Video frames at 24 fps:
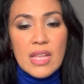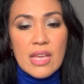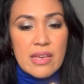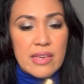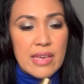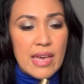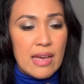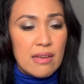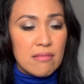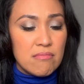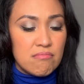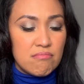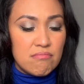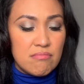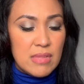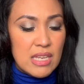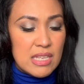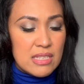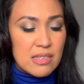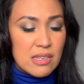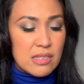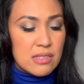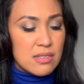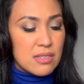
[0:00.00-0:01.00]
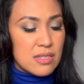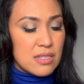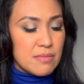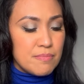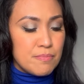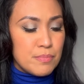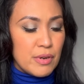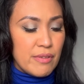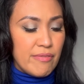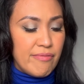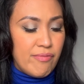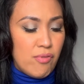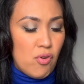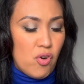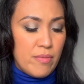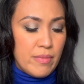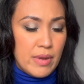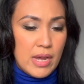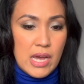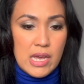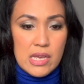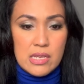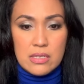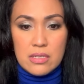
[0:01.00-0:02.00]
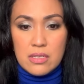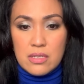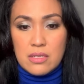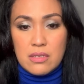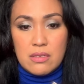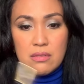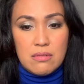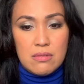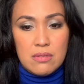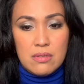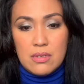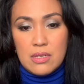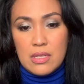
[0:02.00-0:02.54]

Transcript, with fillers: yeah, it doesn't perform, guys.